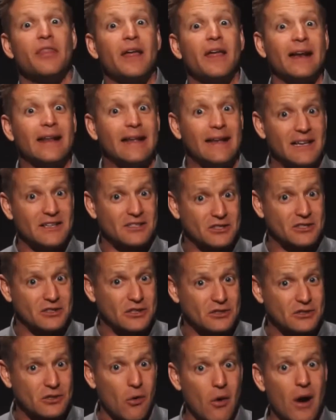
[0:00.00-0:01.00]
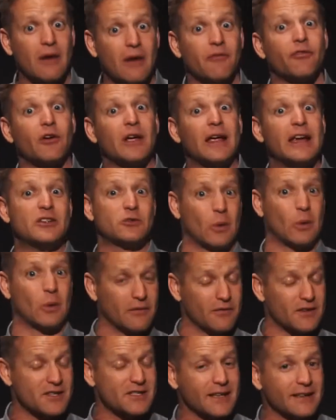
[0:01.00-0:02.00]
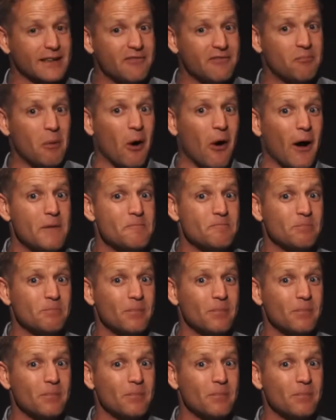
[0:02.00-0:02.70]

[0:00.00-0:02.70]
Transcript: that He has designed for each one of us to live by.